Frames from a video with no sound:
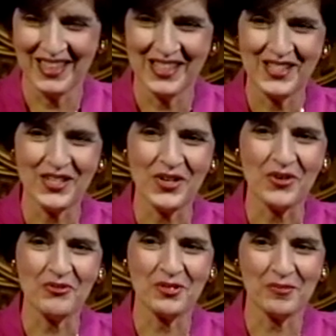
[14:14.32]

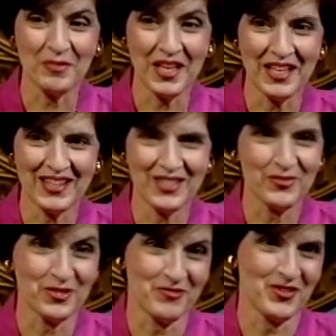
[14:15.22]
So to me, this
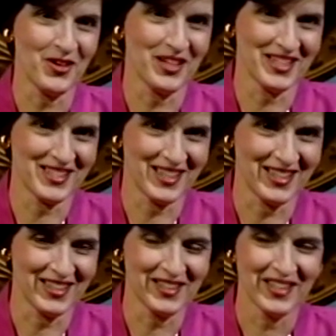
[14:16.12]
was very
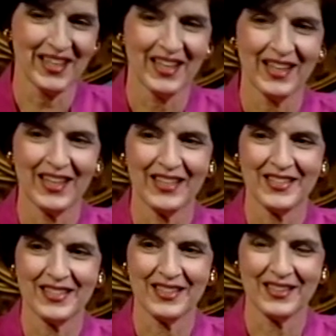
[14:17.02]
exciting
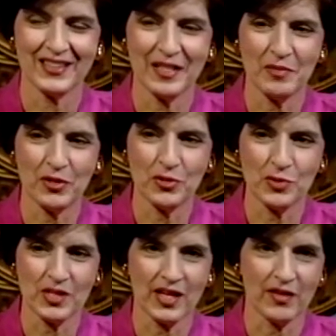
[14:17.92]
that St. Peter's
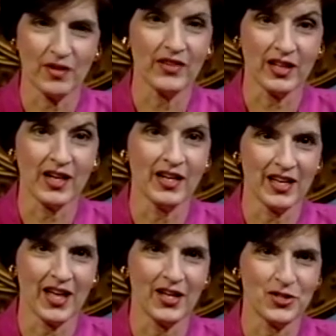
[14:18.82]
was kind of on the
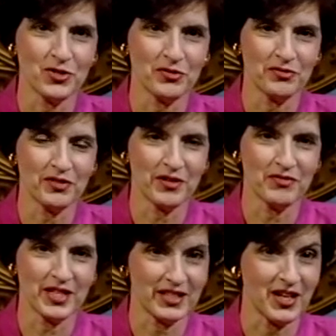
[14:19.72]
cutting edge of
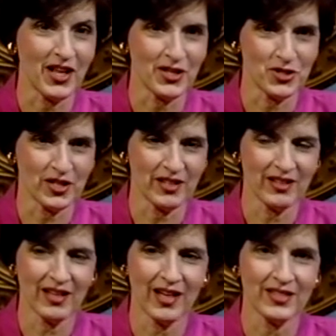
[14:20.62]
technology
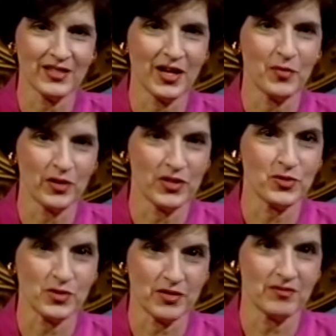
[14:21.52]
at a time when this
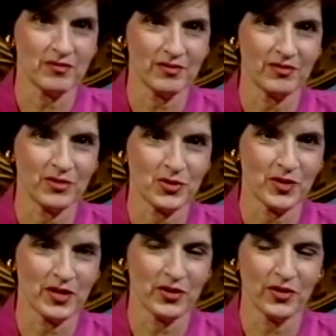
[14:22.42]
was
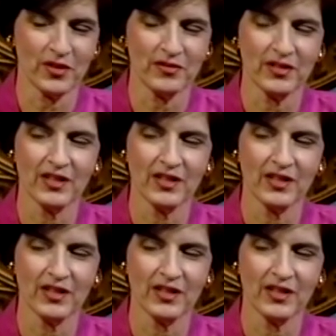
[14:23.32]
quite unheard of.